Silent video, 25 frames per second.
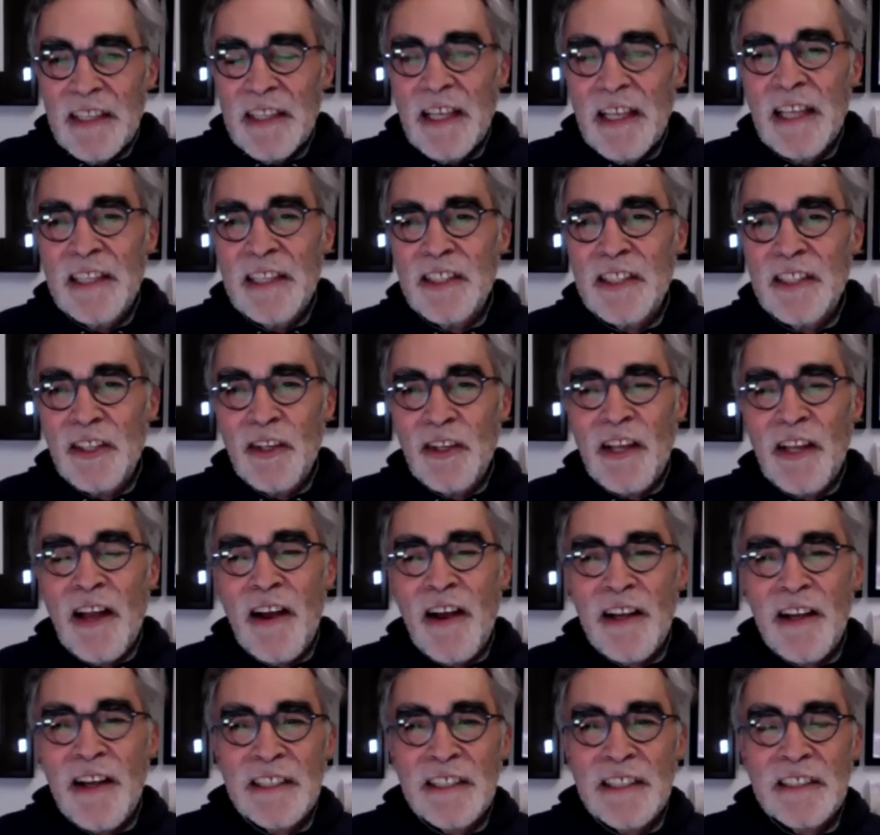until
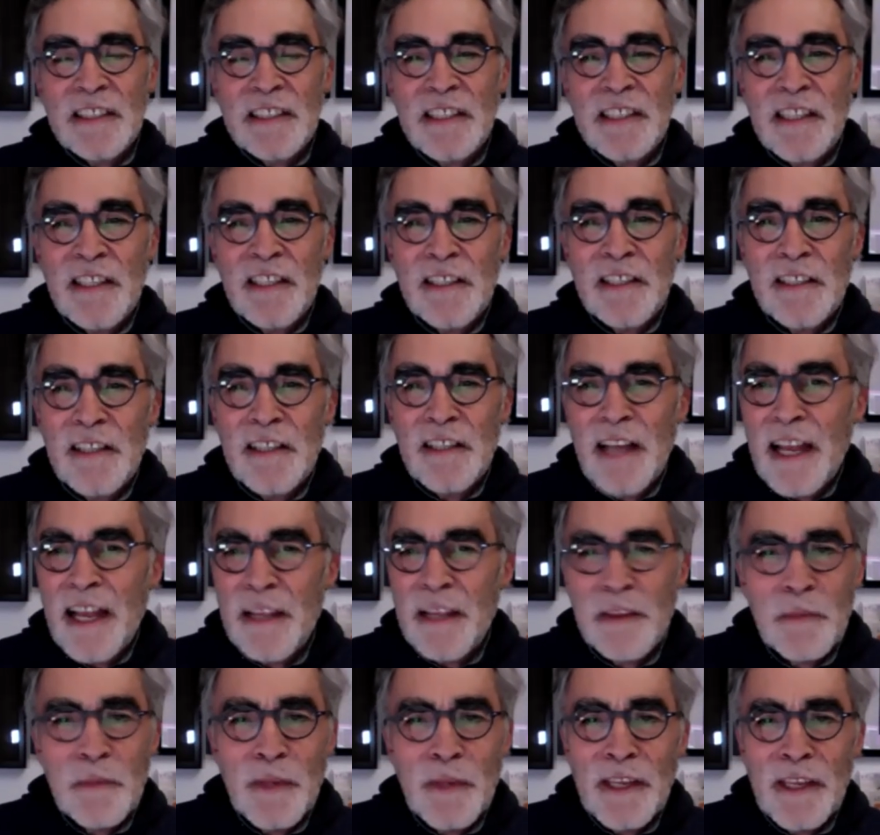August the
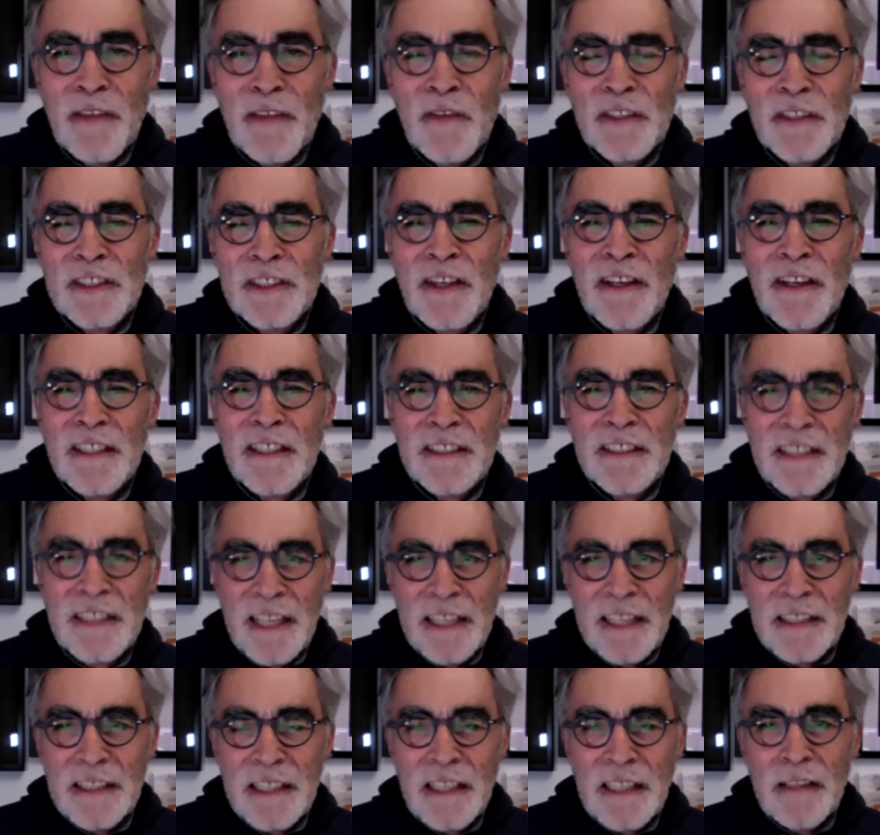I believe it's August the
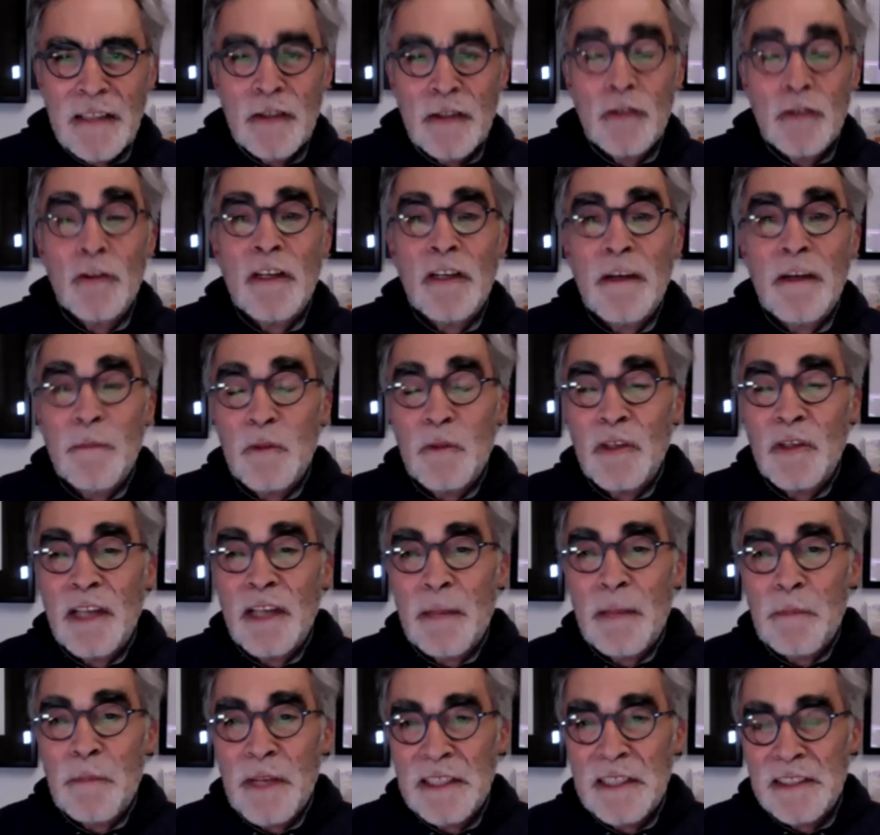18th to come to
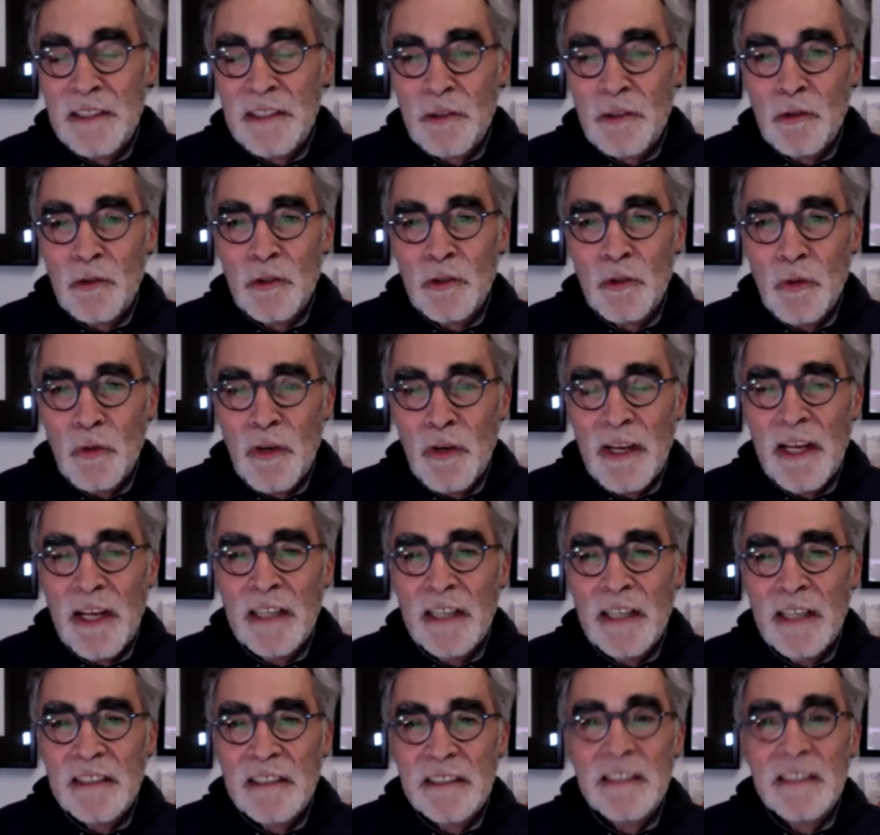La Plaza de Cultura y
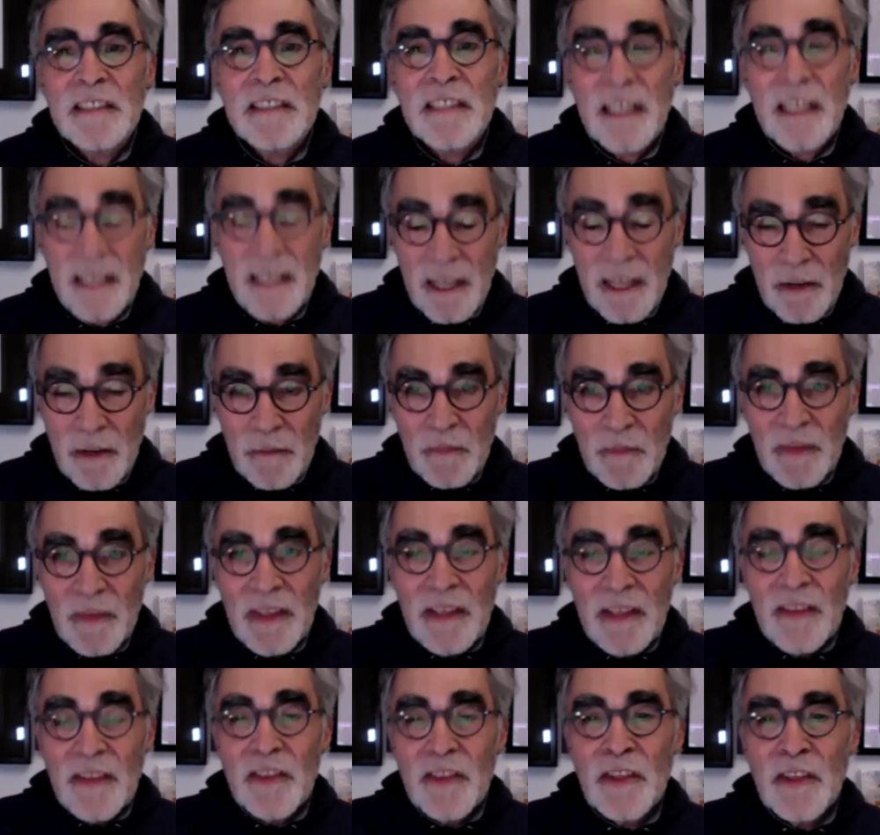Artes and check out
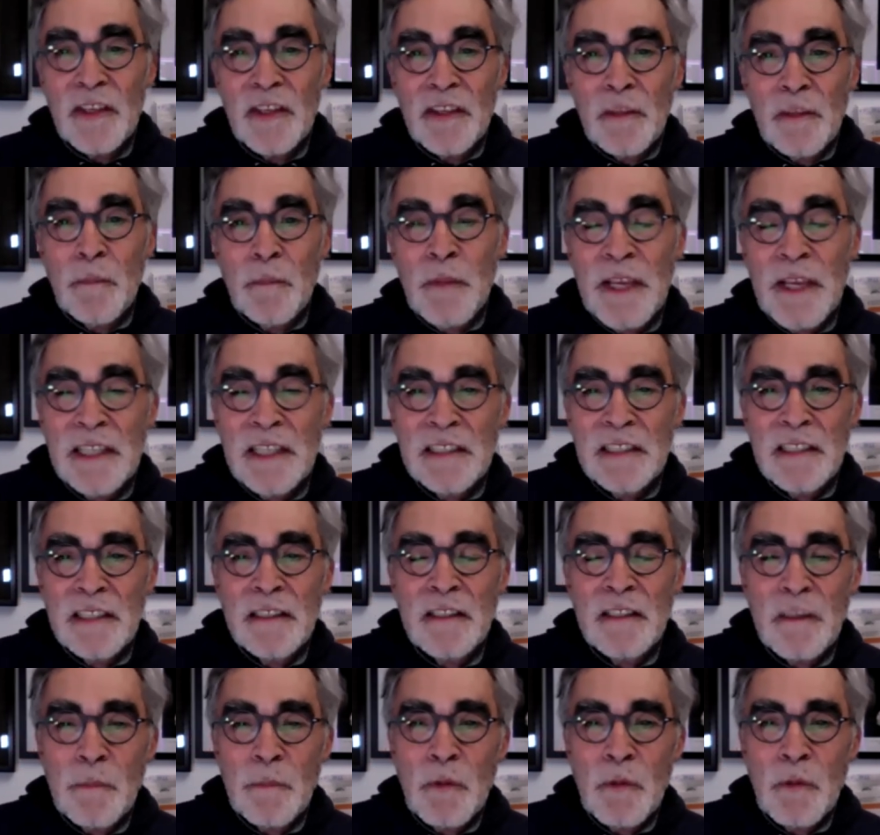the, the
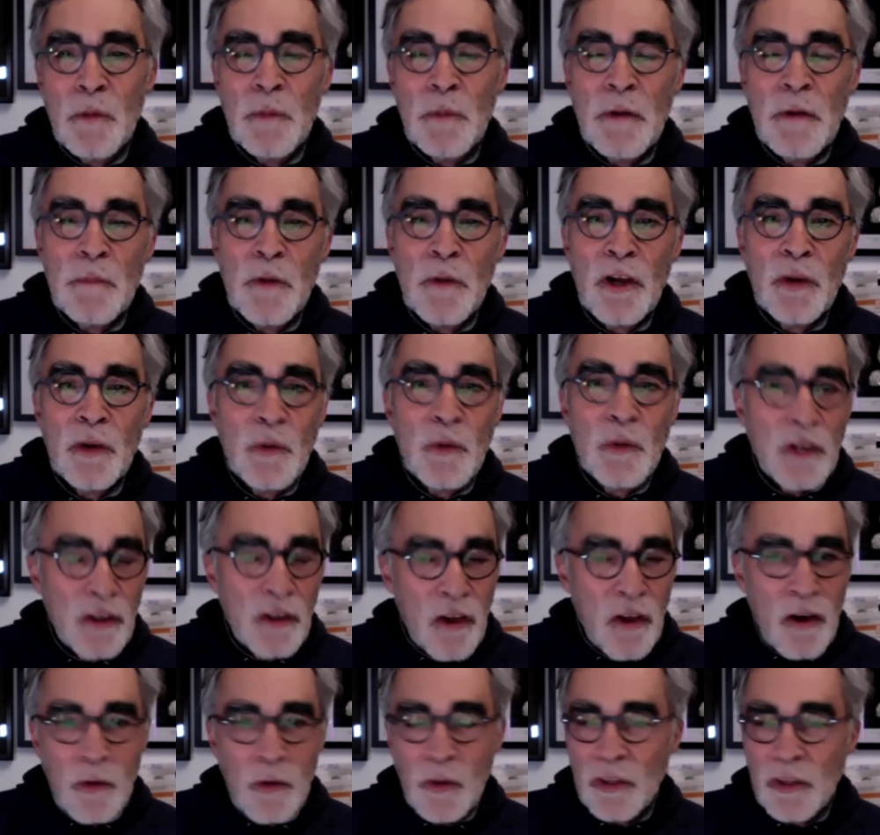painting, The Pope on Broadway,
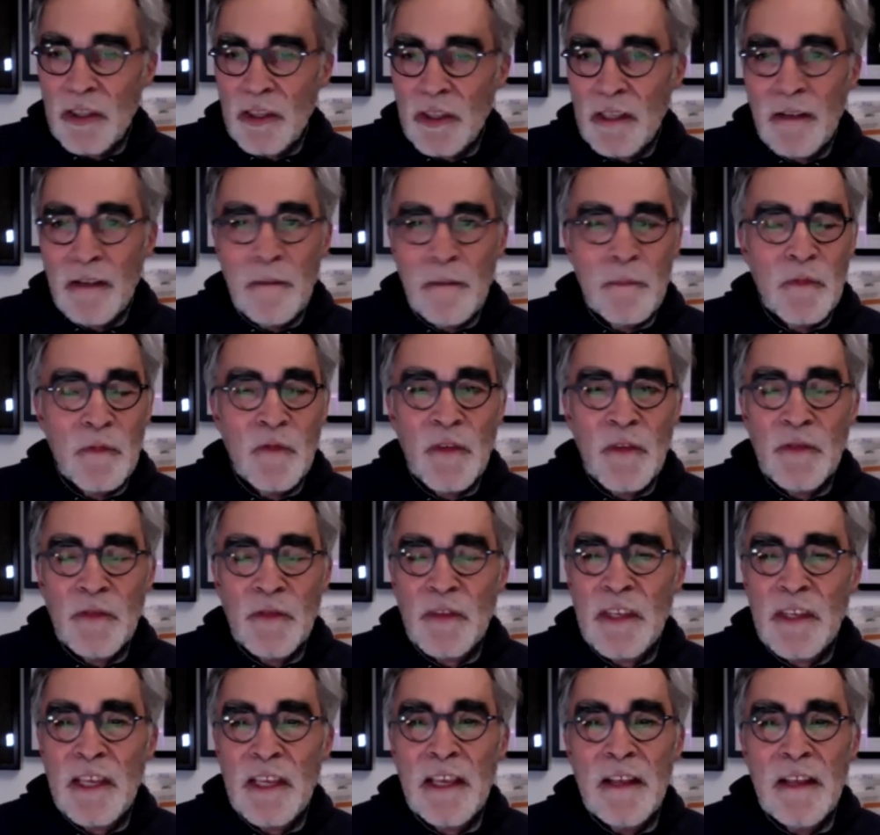along with uh,
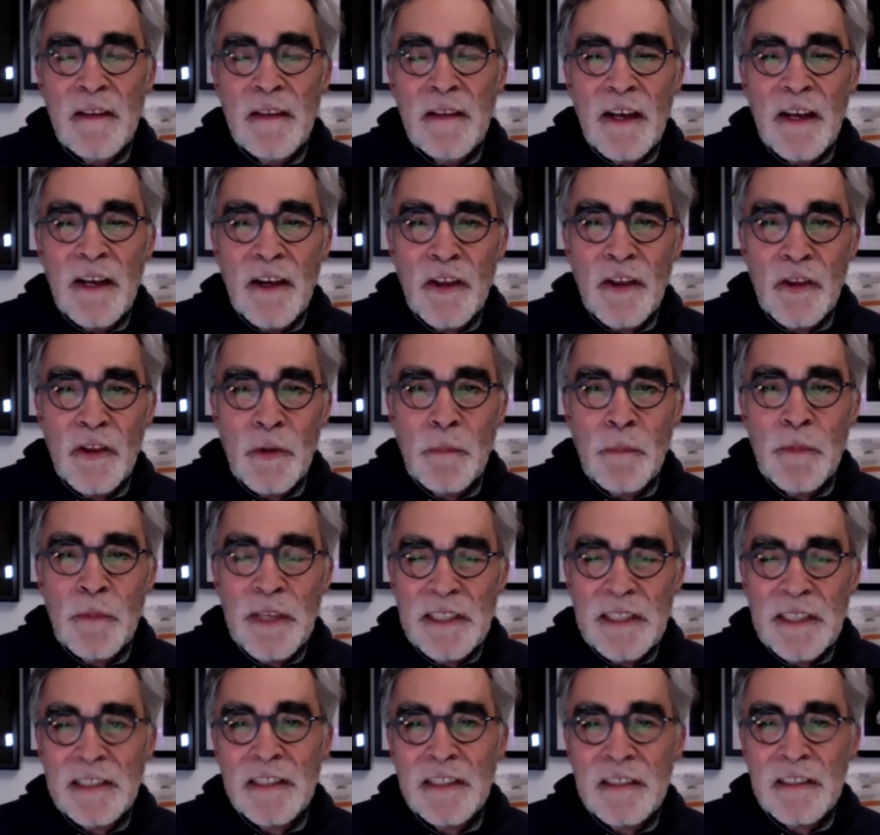50 other
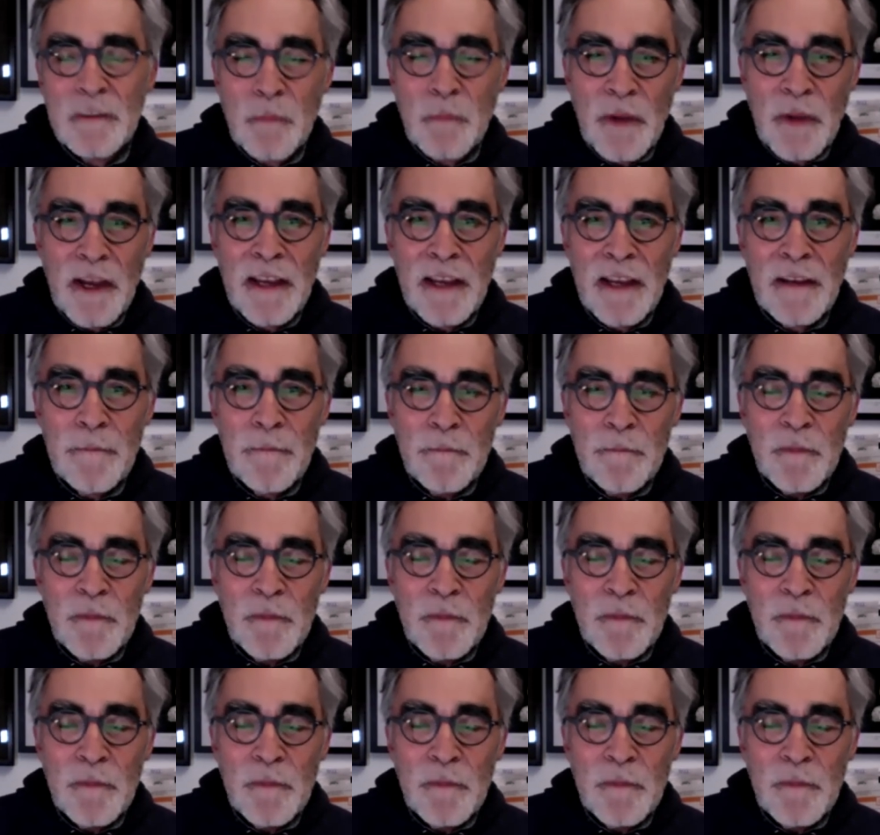pieces by